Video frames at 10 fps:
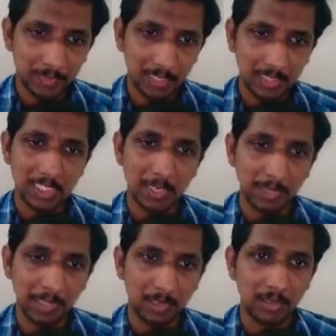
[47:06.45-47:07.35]
suggested
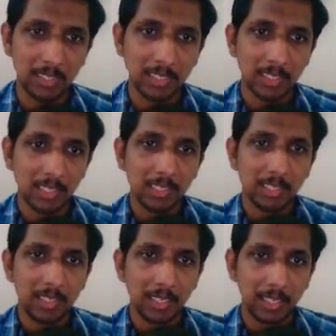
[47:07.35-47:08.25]
by the code
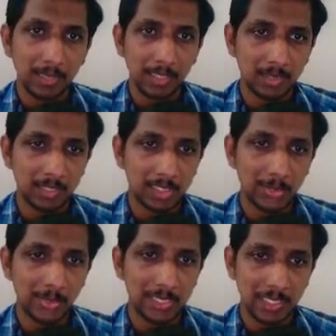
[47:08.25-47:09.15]
based on this
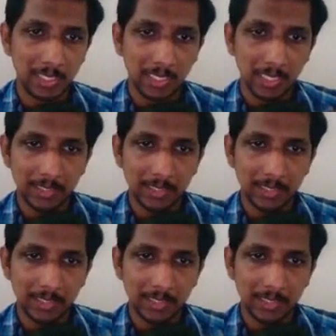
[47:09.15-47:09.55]
equation.